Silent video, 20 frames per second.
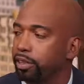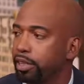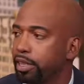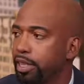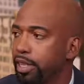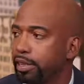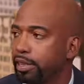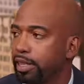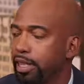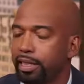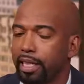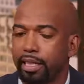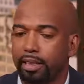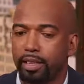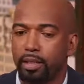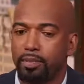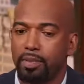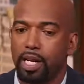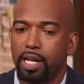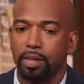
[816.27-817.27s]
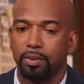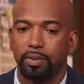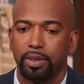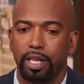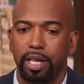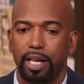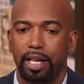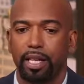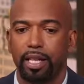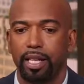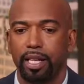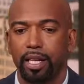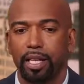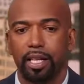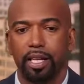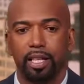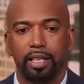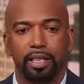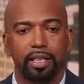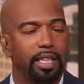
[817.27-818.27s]
and things like that, sometimes they
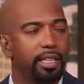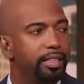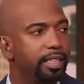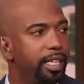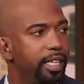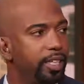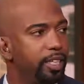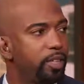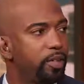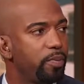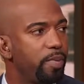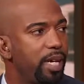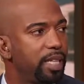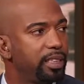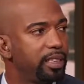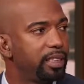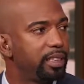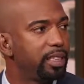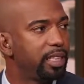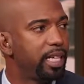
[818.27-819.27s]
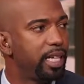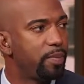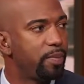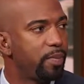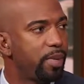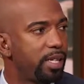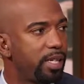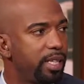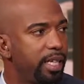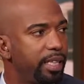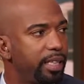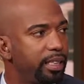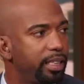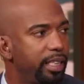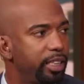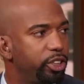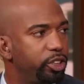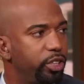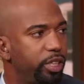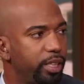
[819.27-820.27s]
take your message and they
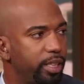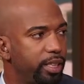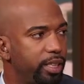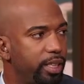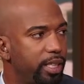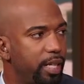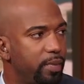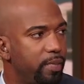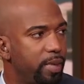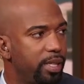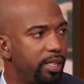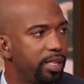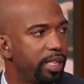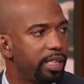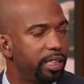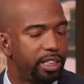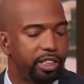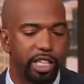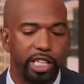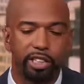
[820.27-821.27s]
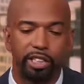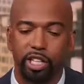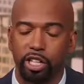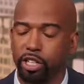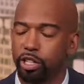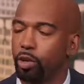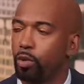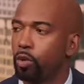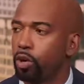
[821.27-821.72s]
turn your